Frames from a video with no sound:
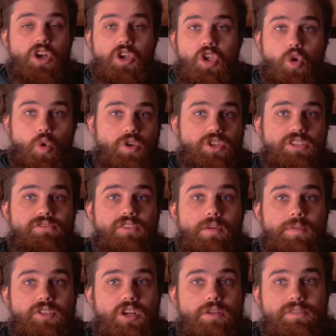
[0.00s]
a gorgeous
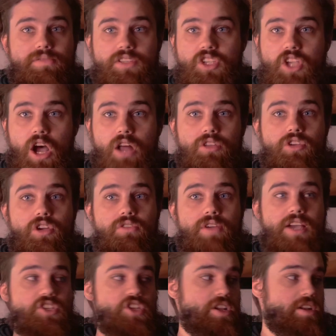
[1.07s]
film in terms of its color
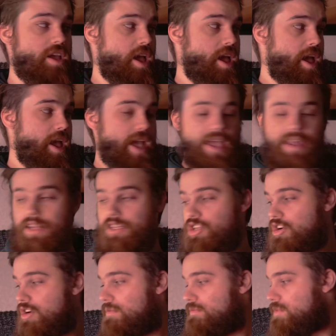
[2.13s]
correction and in
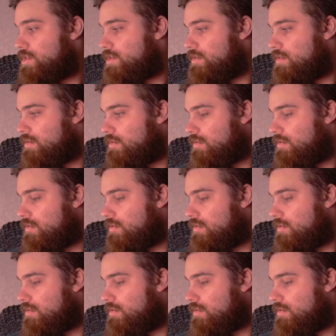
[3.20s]
terms...